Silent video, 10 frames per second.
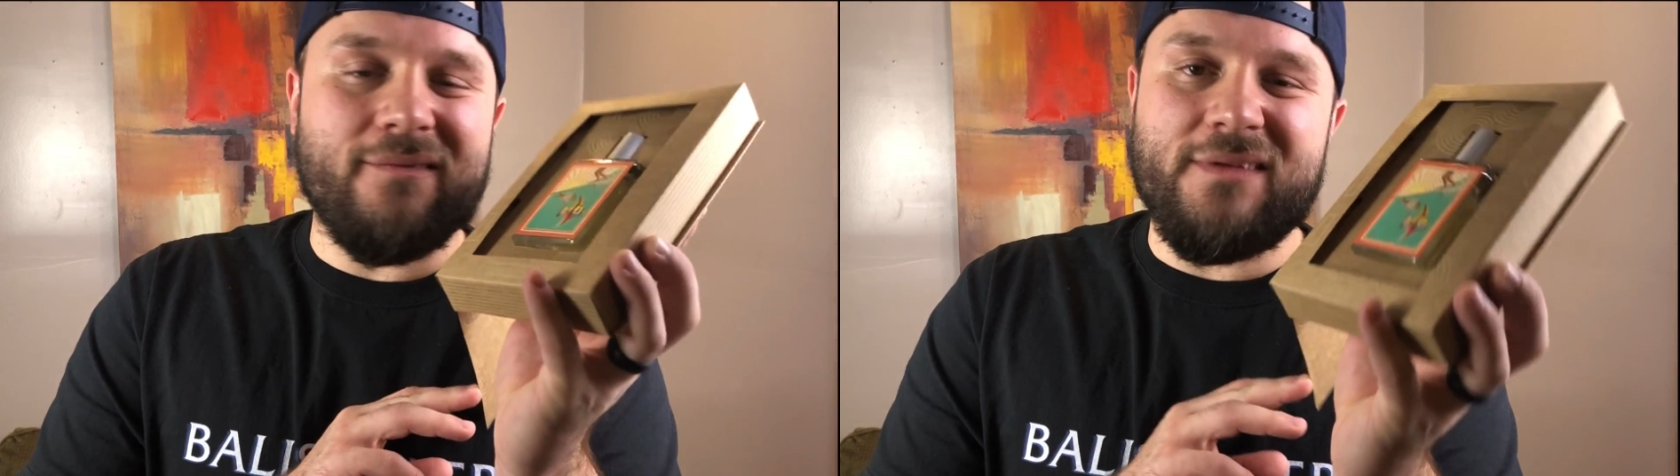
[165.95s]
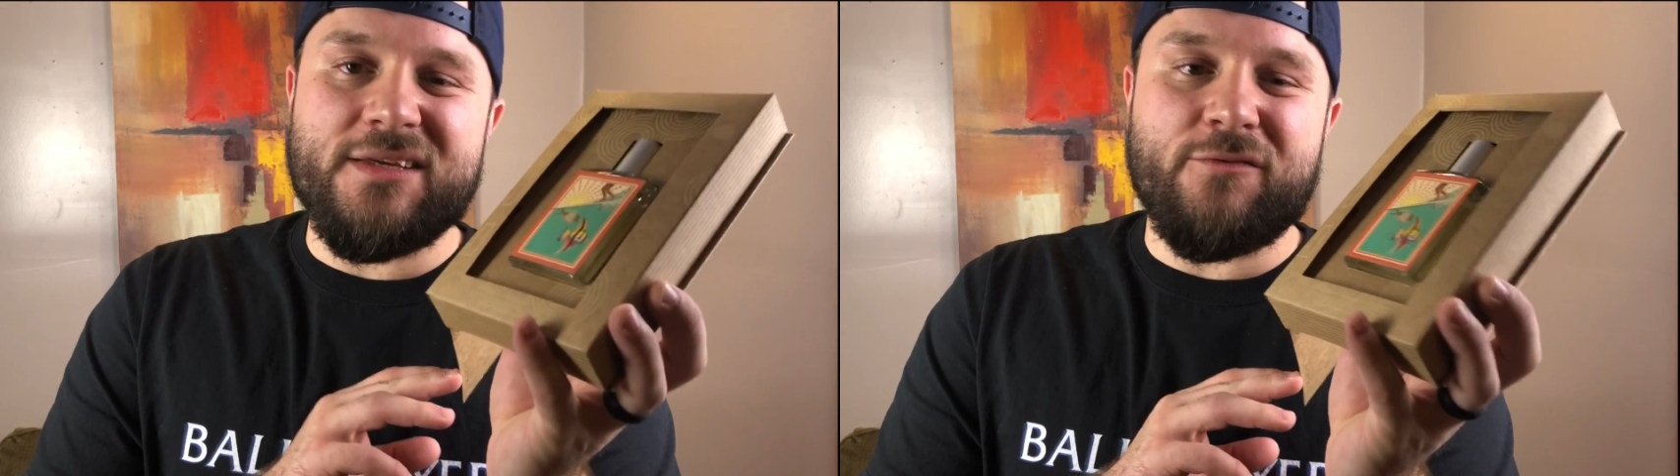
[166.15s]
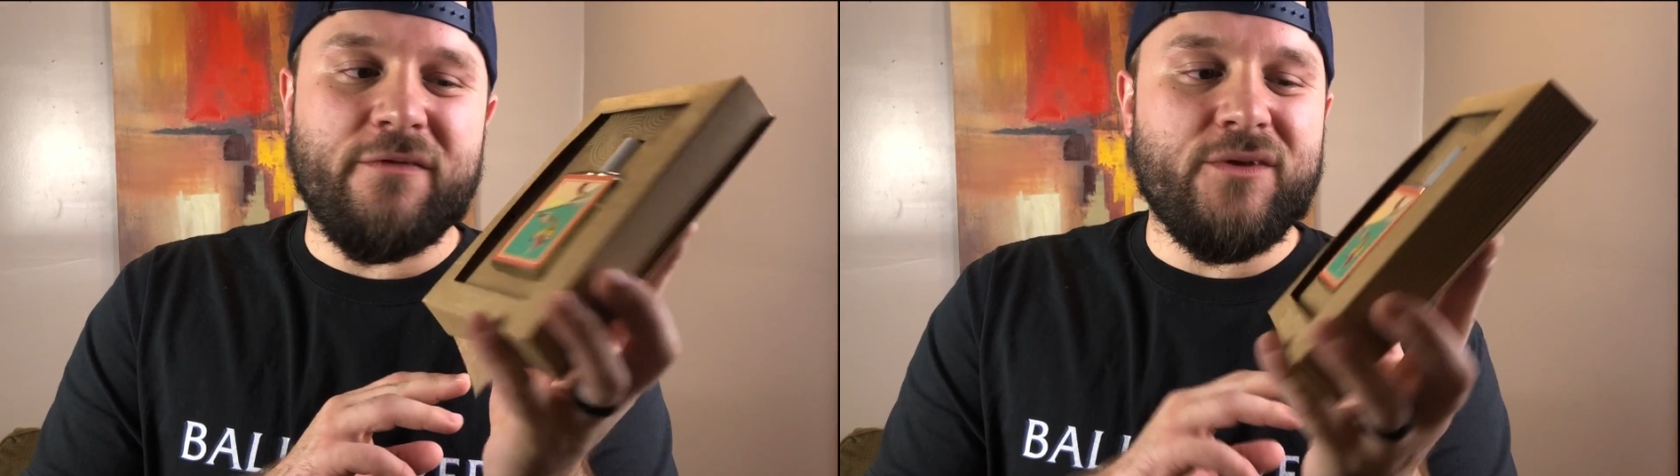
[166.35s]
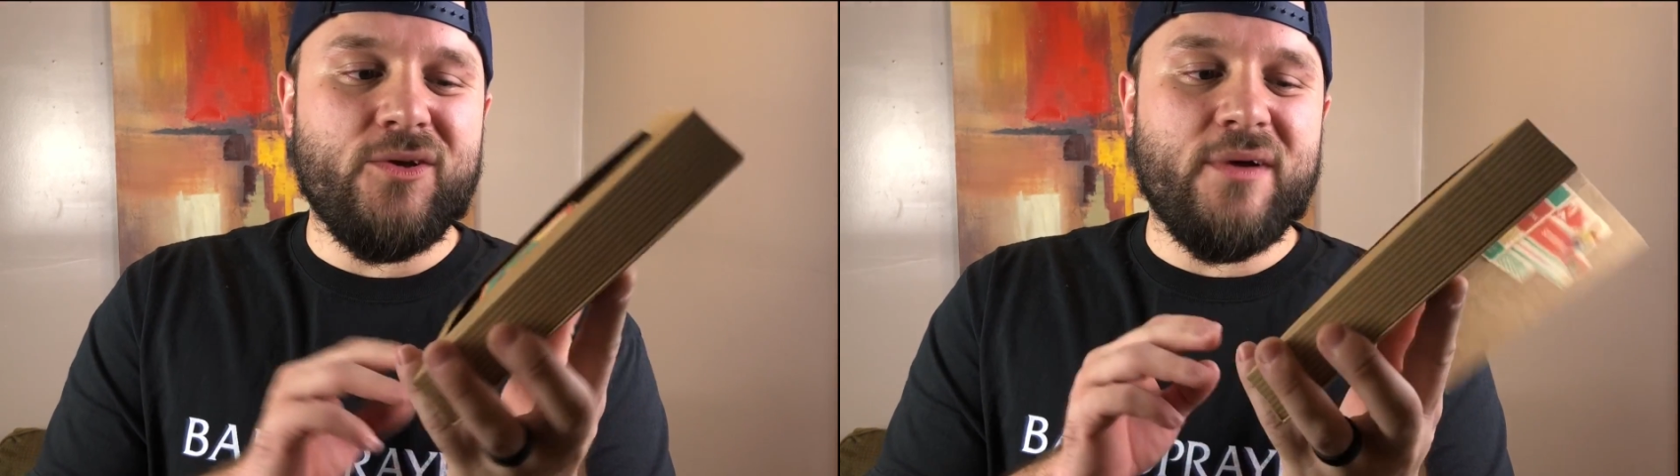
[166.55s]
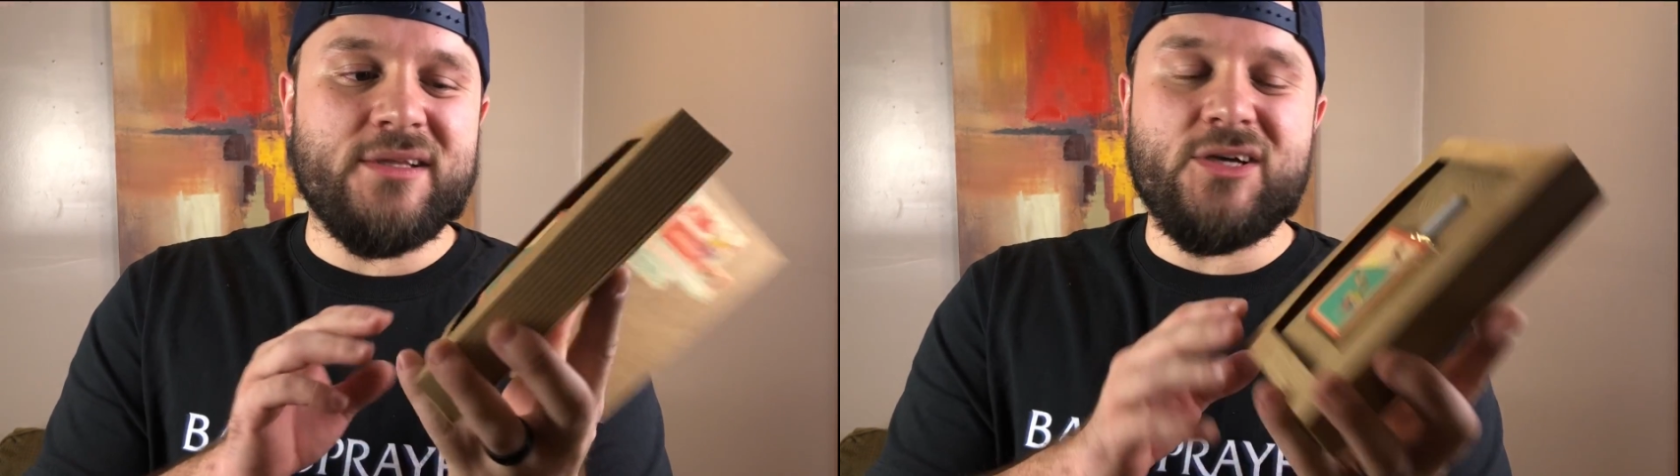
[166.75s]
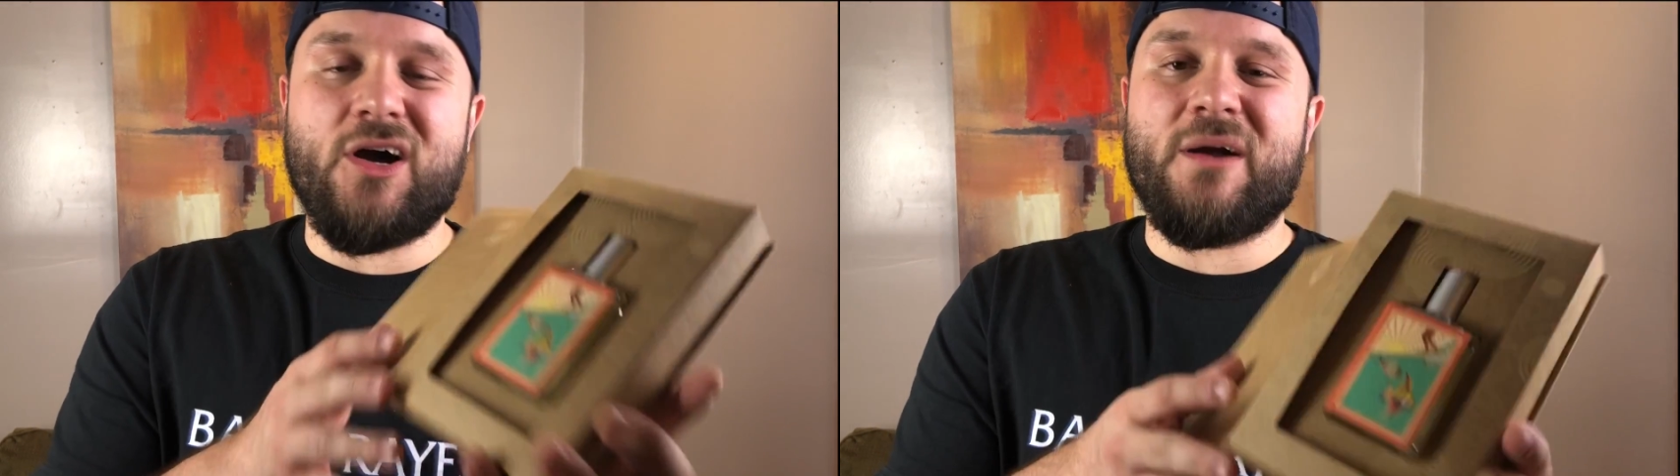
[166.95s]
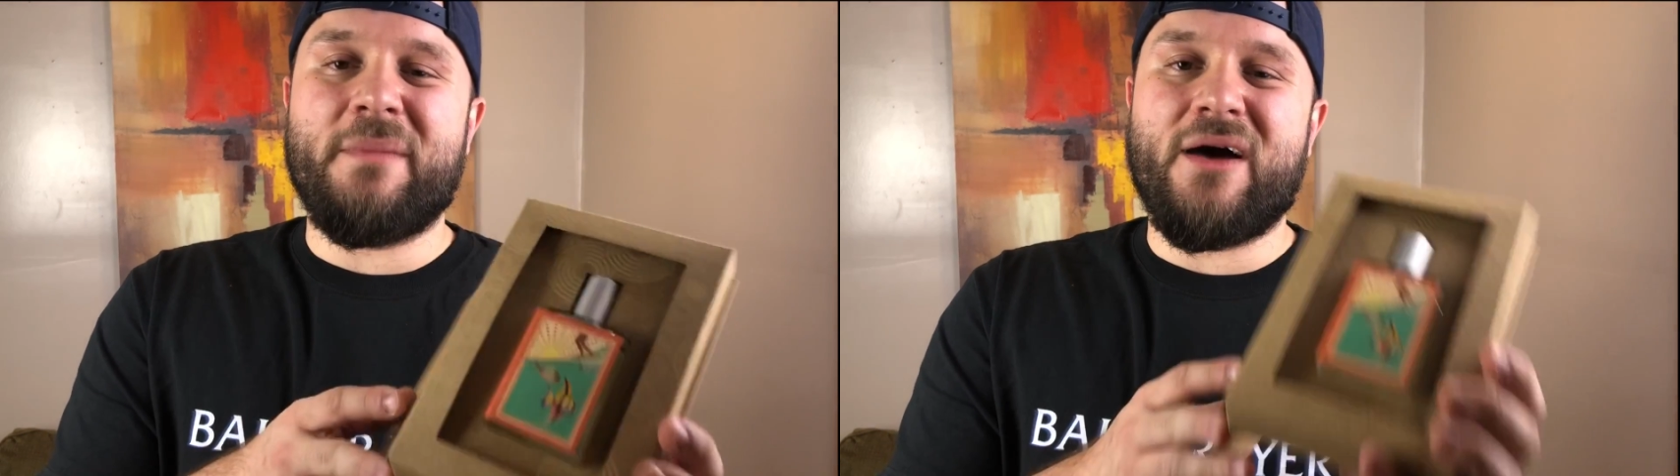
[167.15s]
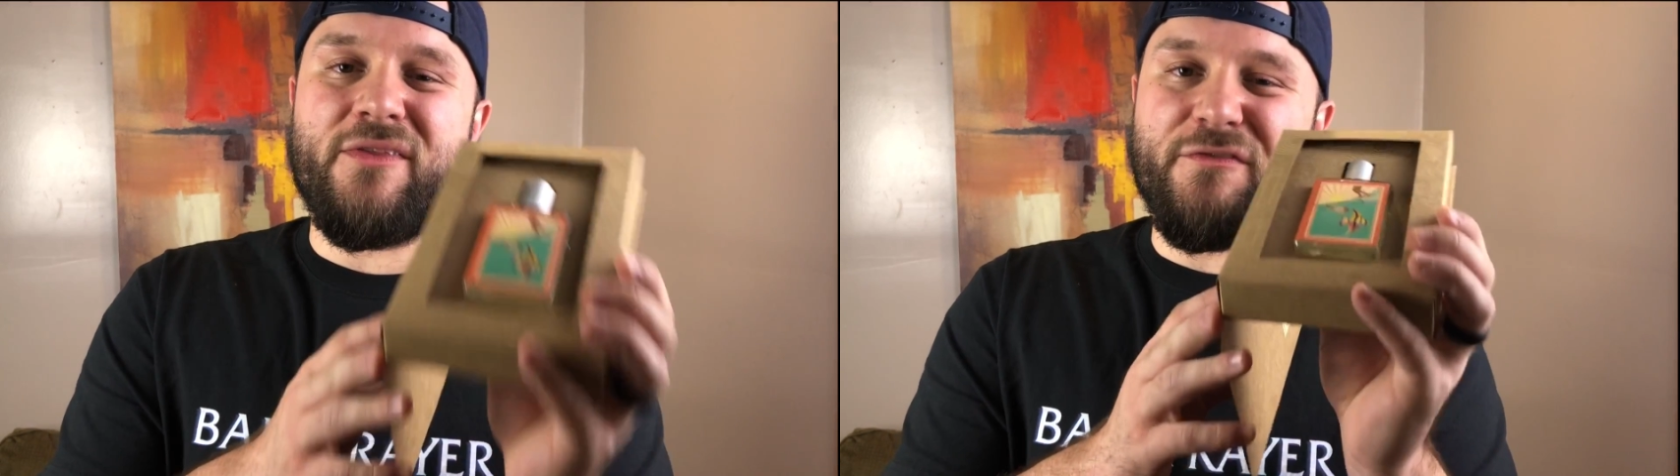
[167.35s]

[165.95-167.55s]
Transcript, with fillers: of this review and talk about